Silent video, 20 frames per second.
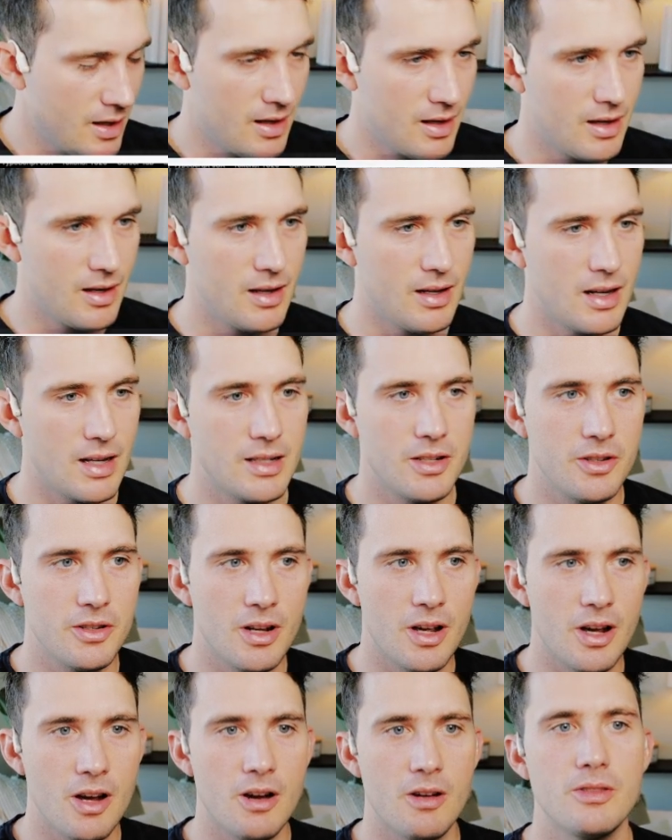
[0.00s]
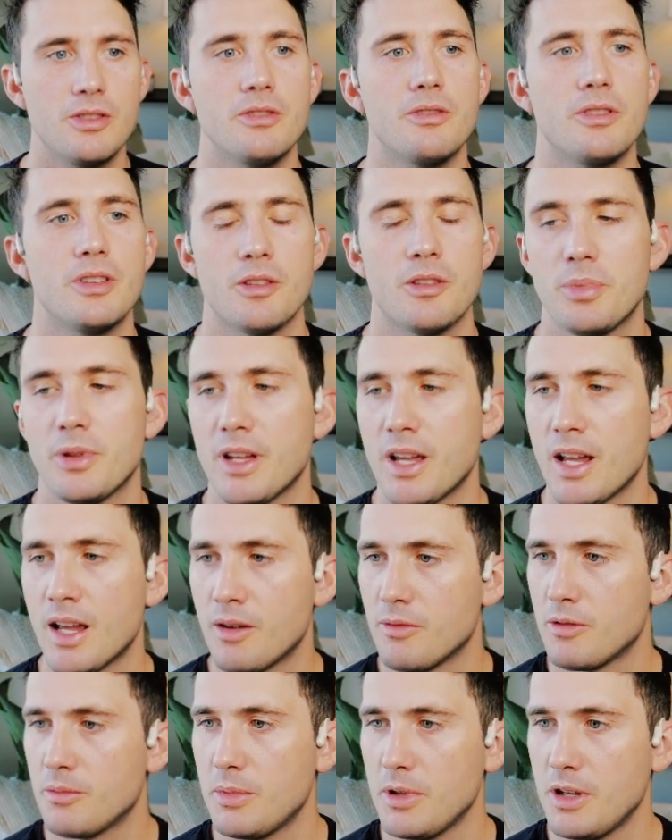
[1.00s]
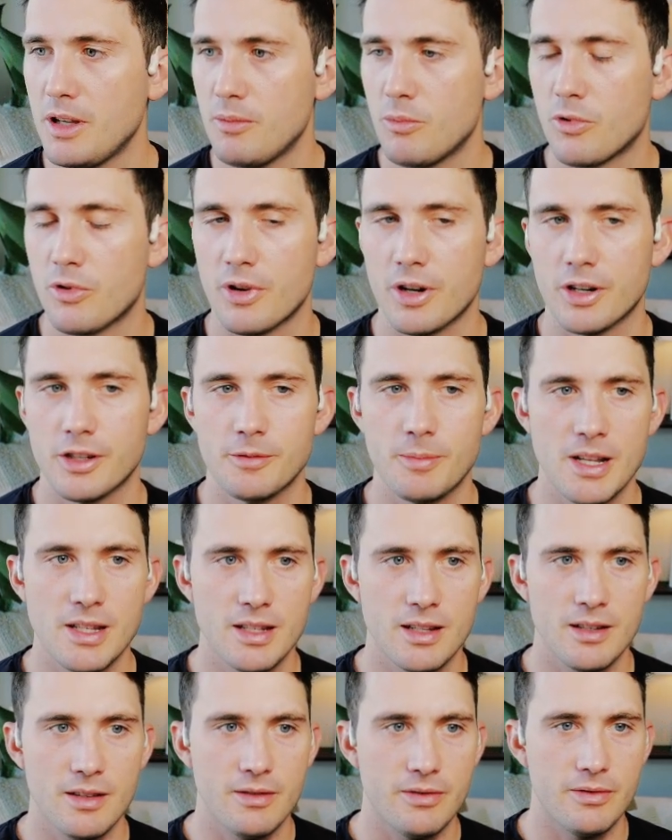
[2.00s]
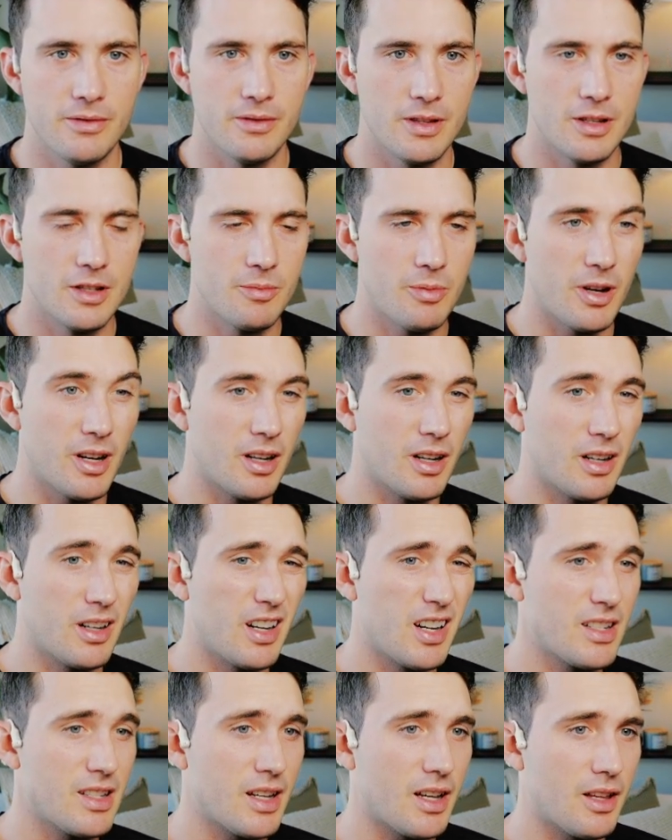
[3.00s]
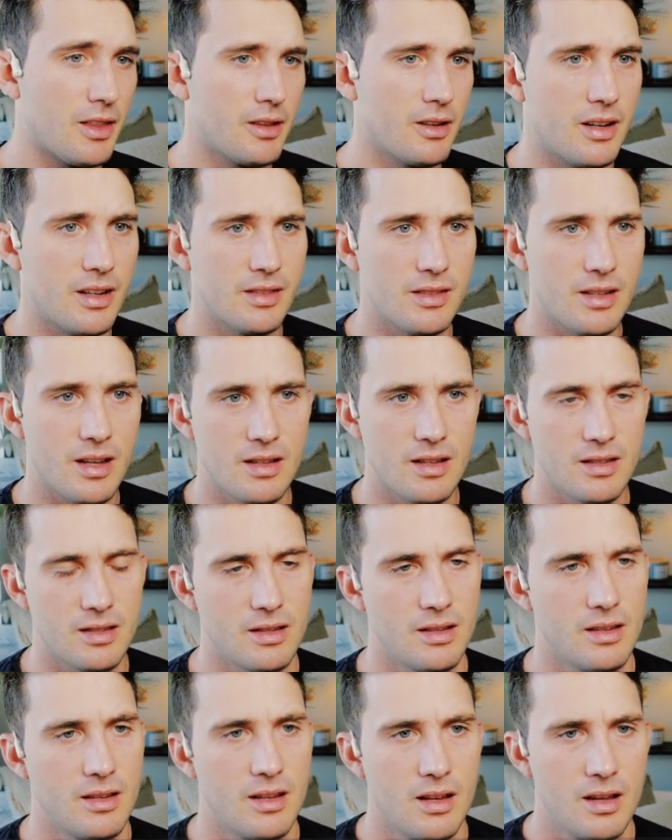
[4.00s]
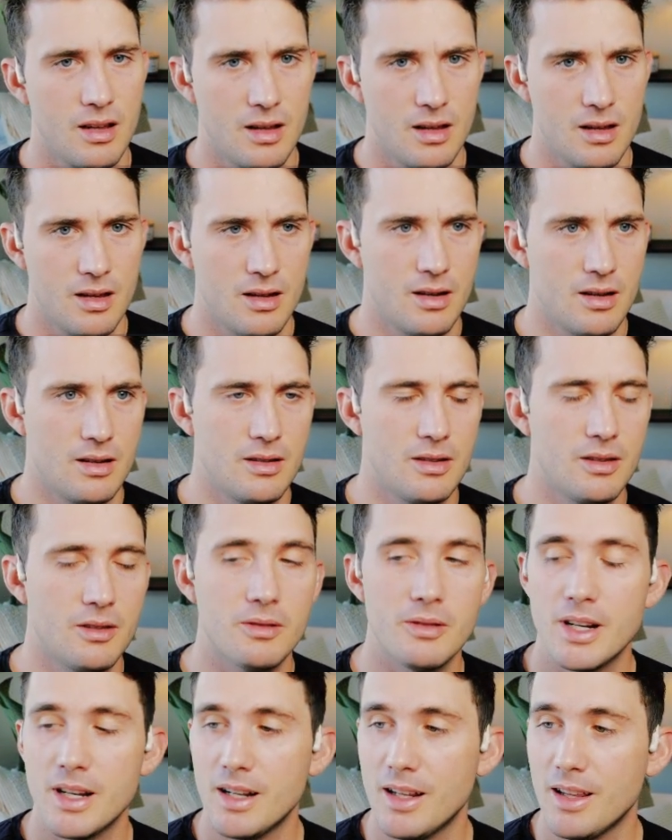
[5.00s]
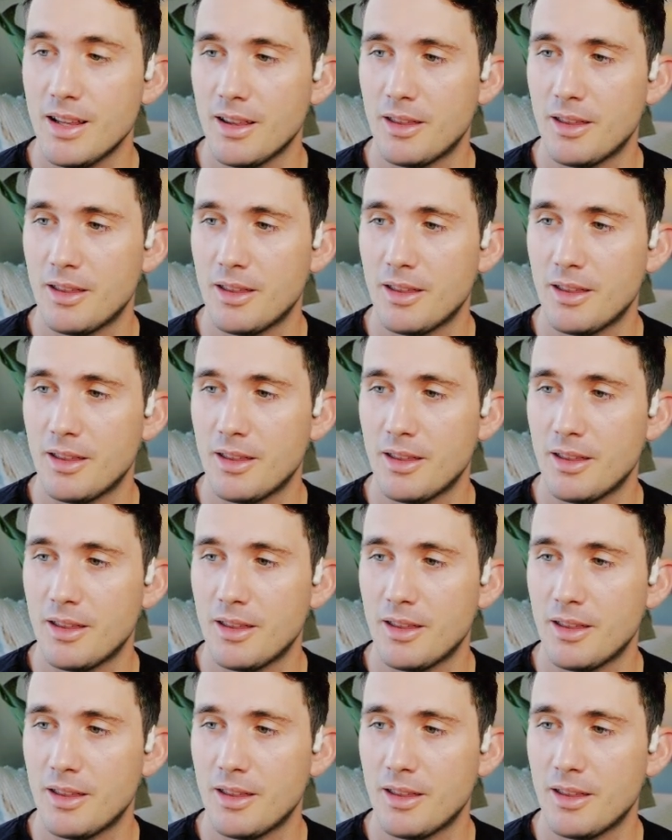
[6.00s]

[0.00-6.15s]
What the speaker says: And as you know, doing the plan will be more expensive. It's probably going to cost like 30 cents, three